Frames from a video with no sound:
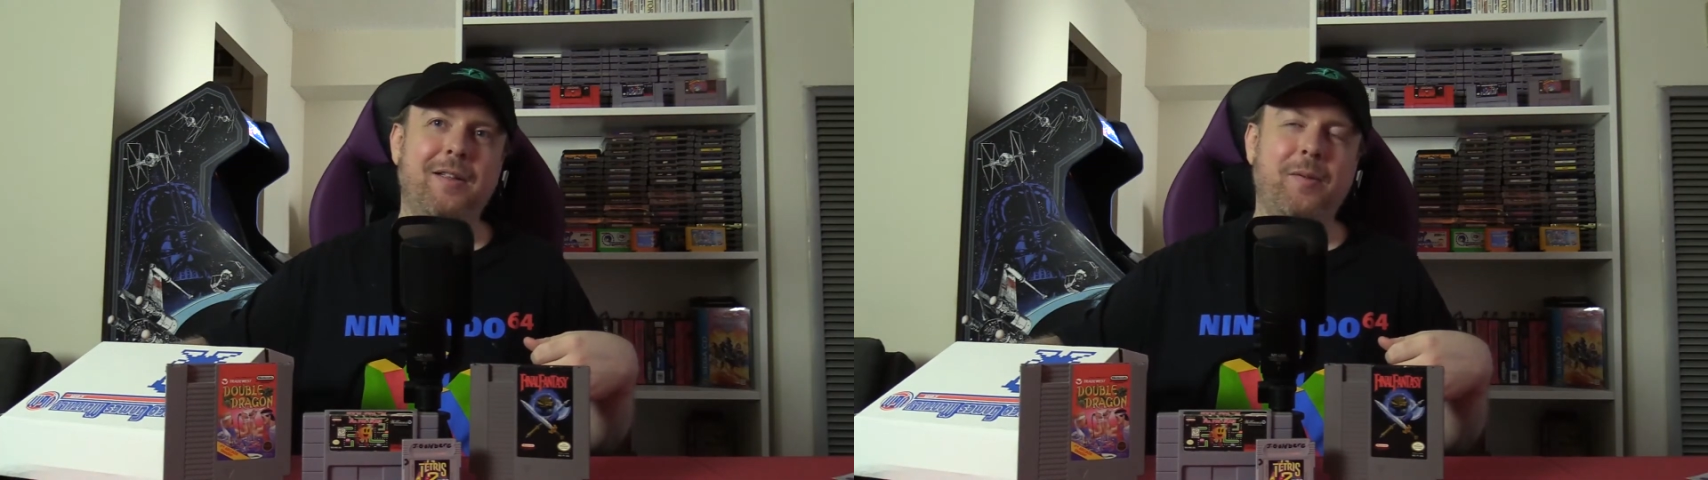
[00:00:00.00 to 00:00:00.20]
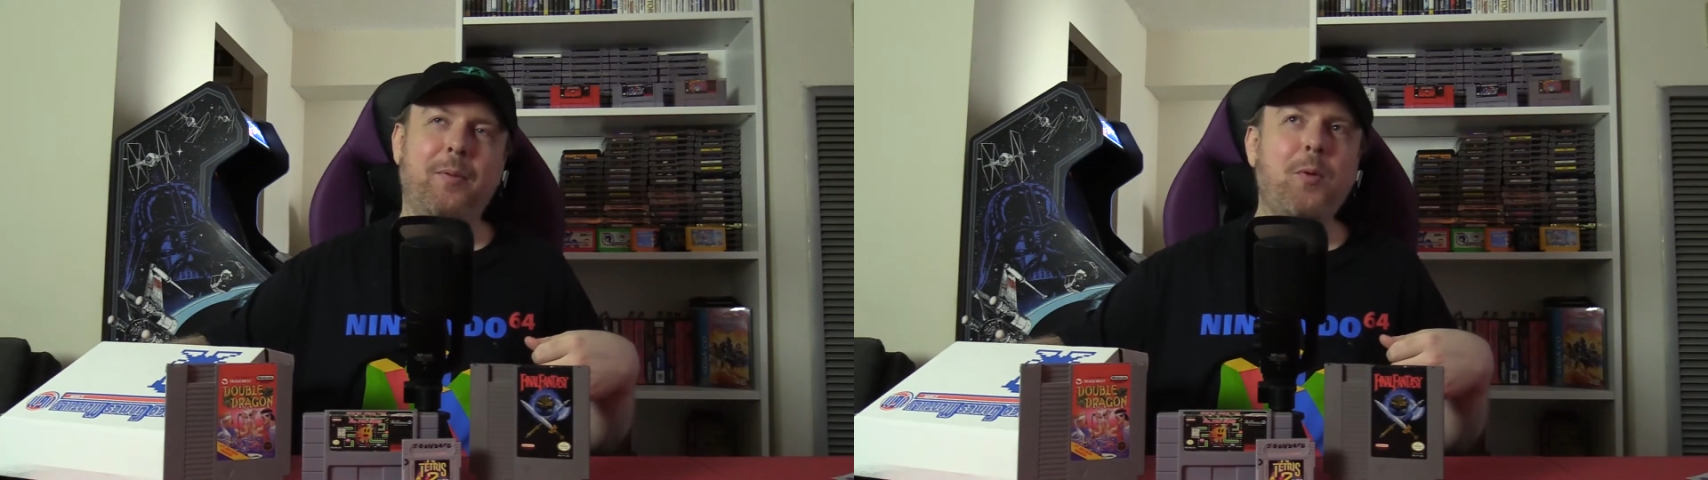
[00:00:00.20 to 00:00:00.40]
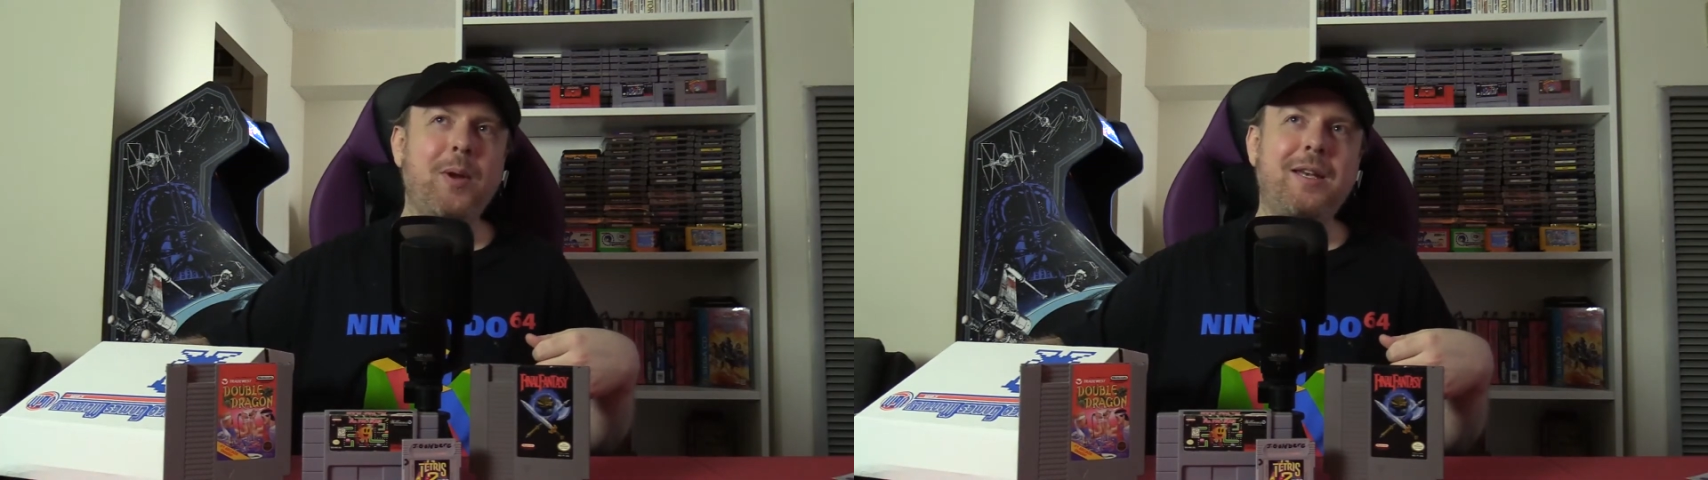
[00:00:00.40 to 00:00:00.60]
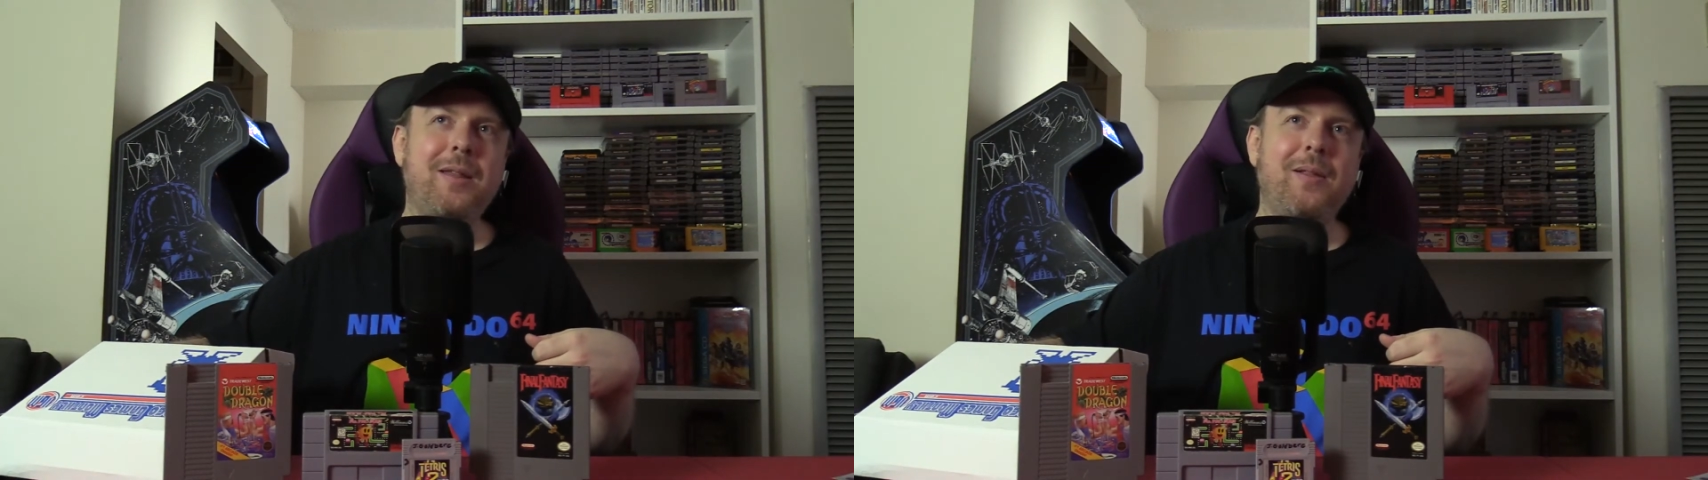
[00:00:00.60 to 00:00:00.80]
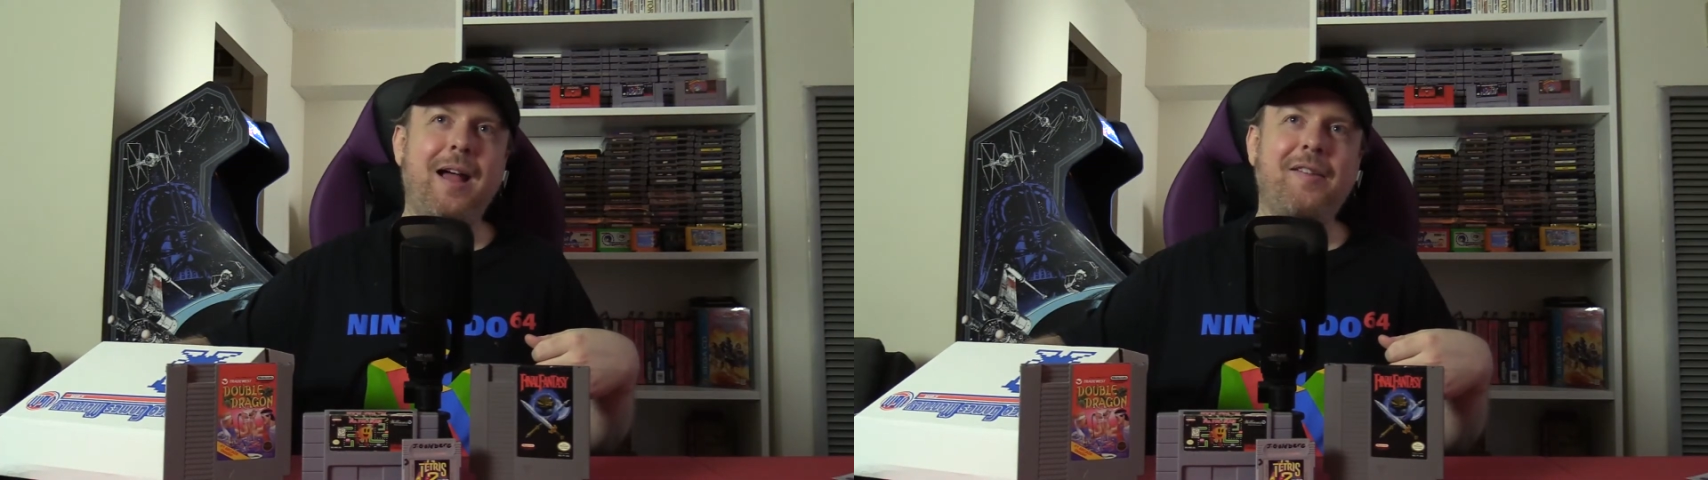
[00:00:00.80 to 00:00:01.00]
So before we get to
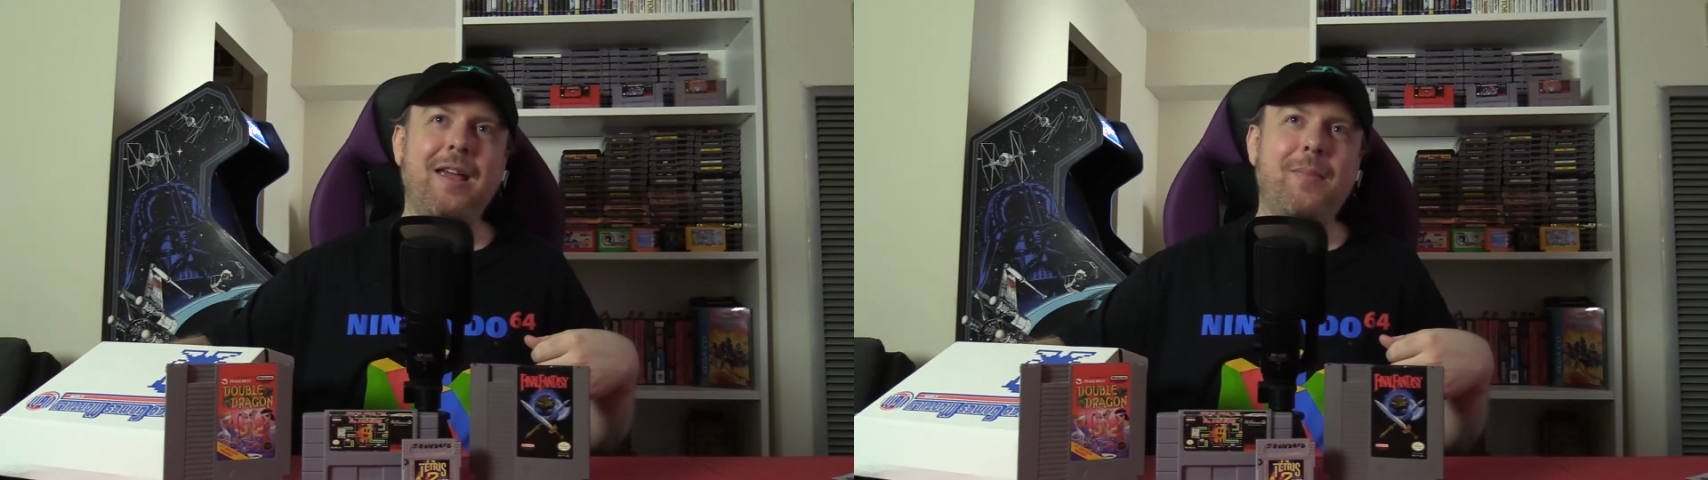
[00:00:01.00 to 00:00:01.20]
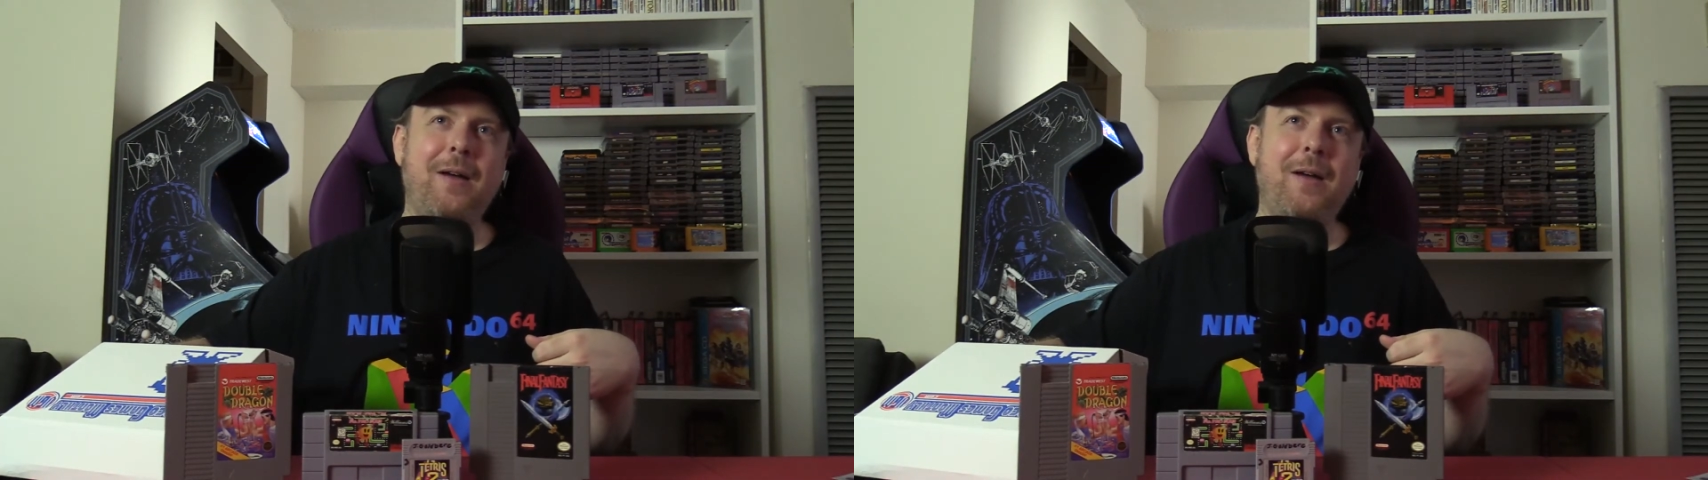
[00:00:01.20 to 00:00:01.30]
the last game,